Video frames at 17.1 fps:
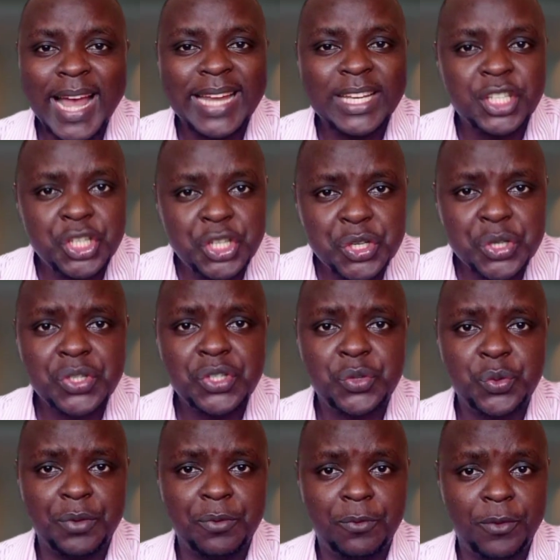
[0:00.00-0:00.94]
can choose
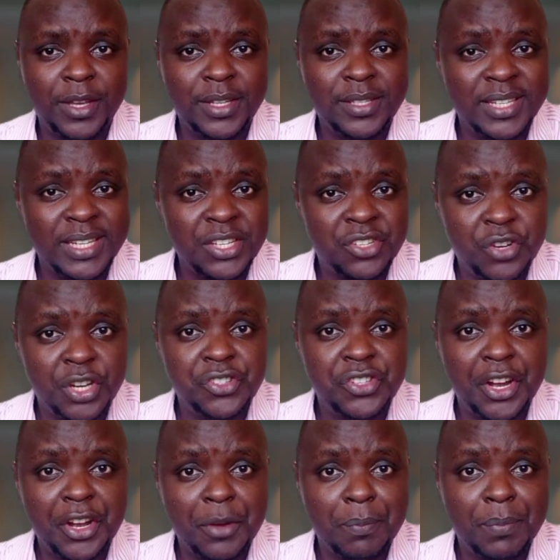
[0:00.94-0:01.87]
to invest in
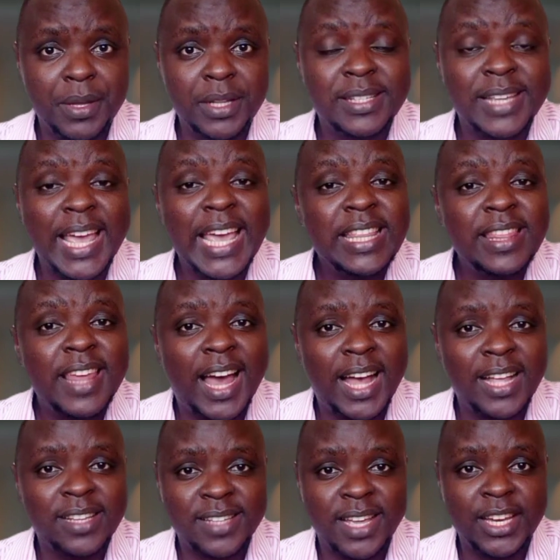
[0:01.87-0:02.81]
Treasury bills either
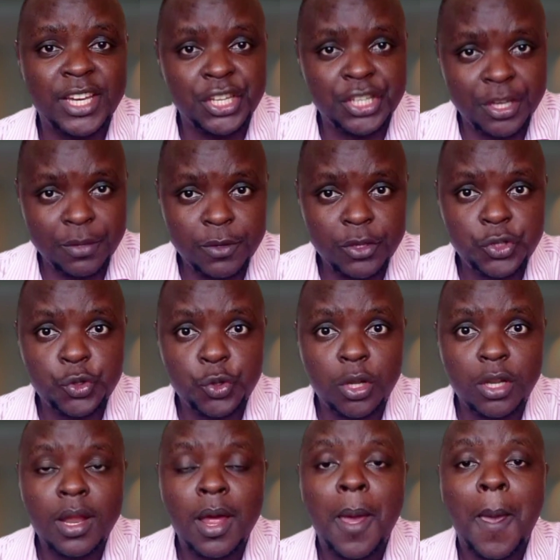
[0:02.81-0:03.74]
as an
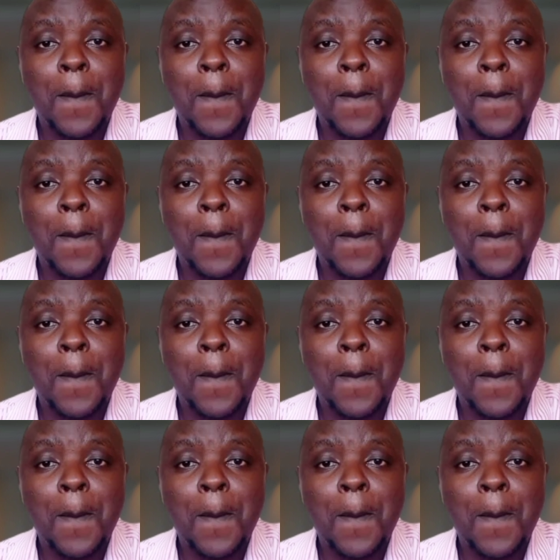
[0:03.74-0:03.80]
individual,